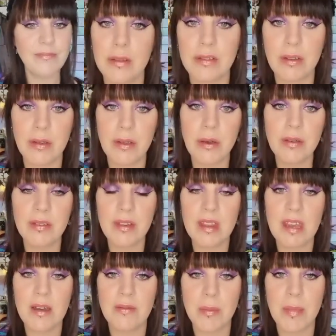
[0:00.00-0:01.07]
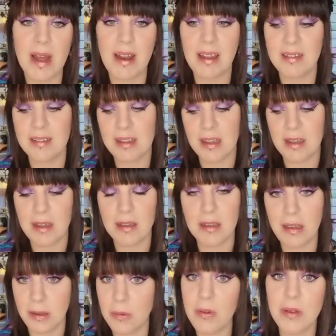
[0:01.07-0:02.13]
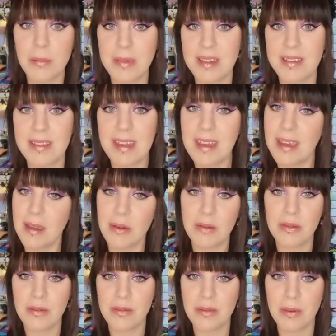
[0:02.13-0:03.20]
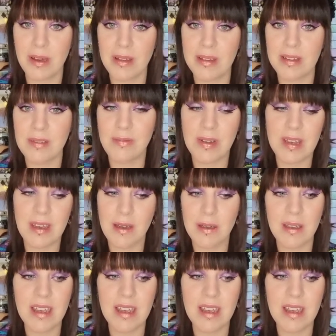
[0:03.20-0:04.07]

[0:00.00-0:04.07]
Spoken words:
So those are the other palettes that you're going to be seeing throughout this video.